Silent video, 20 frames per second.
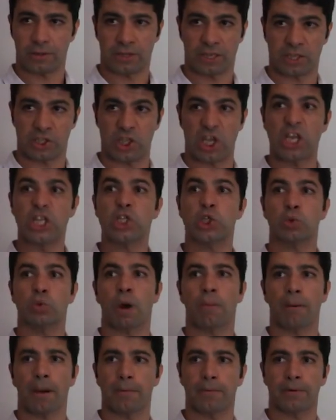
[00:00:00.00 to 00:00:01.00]
this
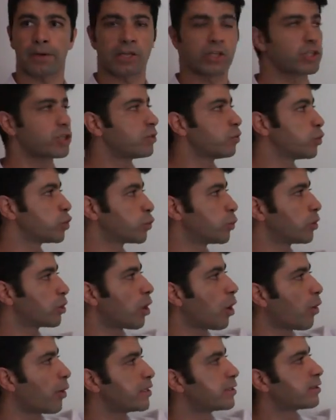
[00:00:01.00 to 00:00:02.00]
in-swap operation, which will
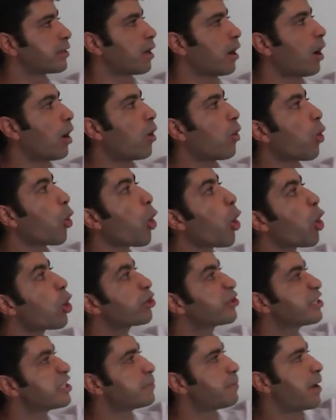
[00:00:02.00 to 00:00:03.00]
go and say,
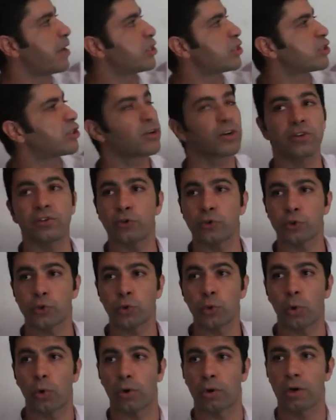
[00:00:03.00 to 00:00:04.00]
all these pages are in the
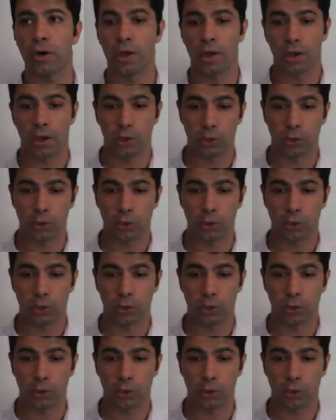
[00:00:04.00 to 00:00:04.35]
store.